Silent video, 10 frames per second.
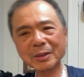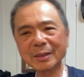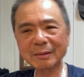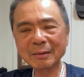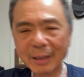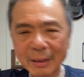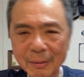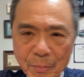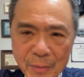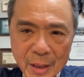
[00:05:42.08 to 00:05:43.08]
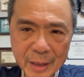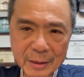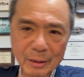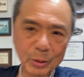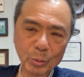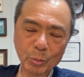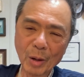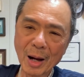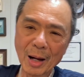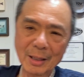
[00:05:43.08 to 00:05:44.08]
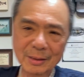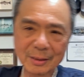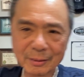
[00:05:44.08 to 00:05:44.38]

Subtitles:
and the little rods